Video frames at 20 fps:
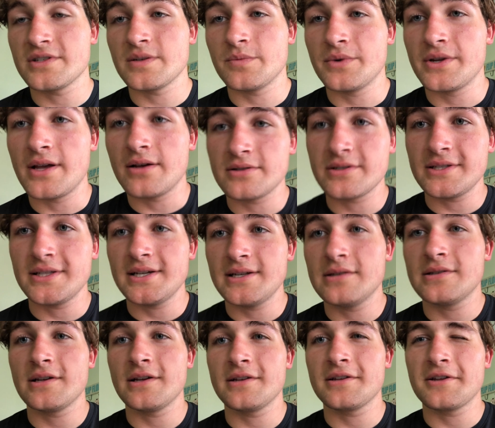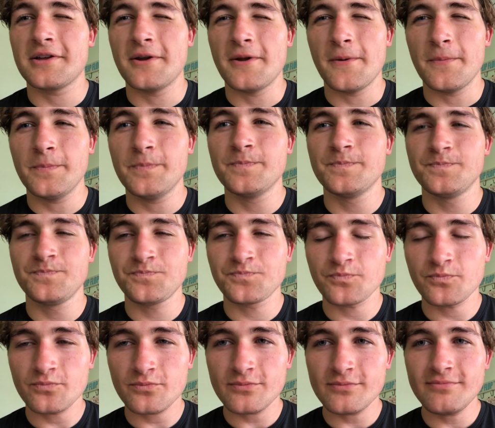somebody else leads it, you know?
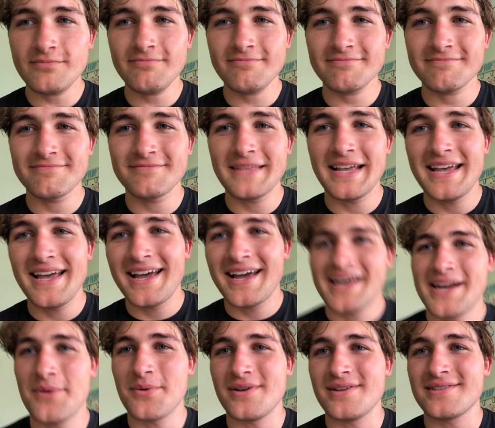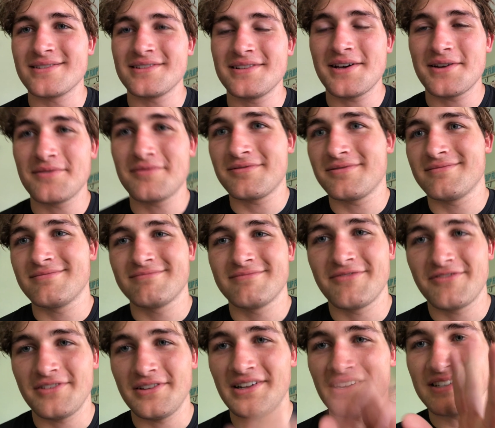Anyways, a lot of
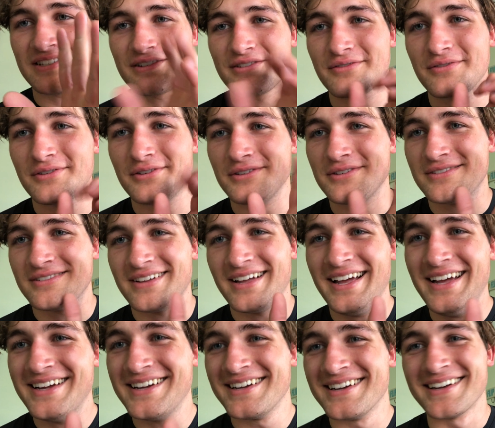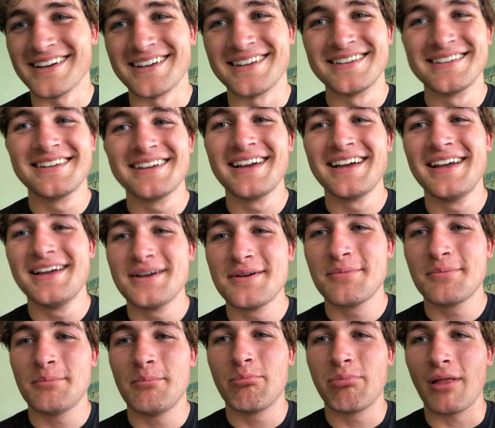philosophical
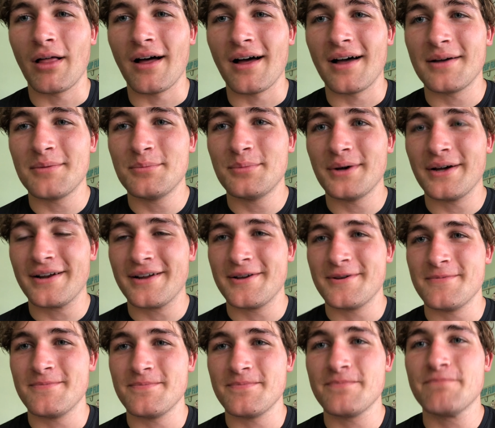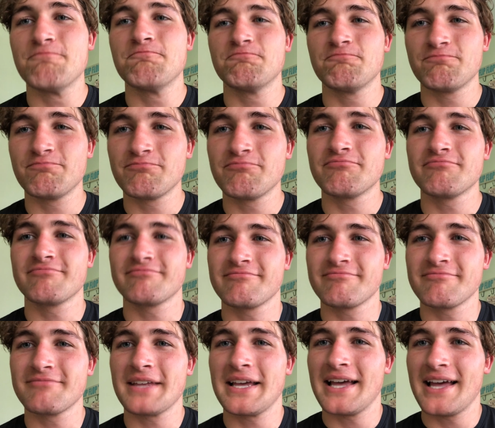blah, but I'm
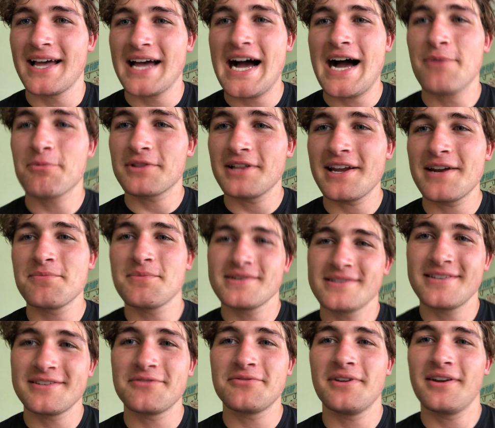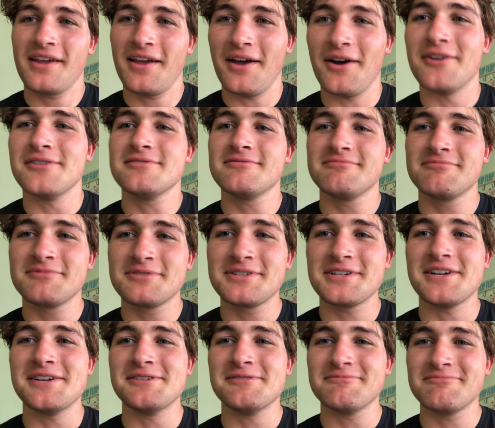glad I made this video,
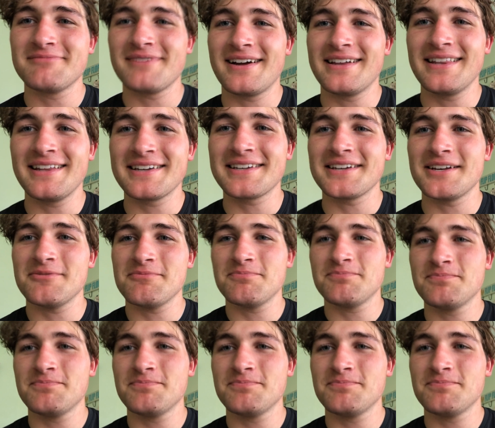so I like it.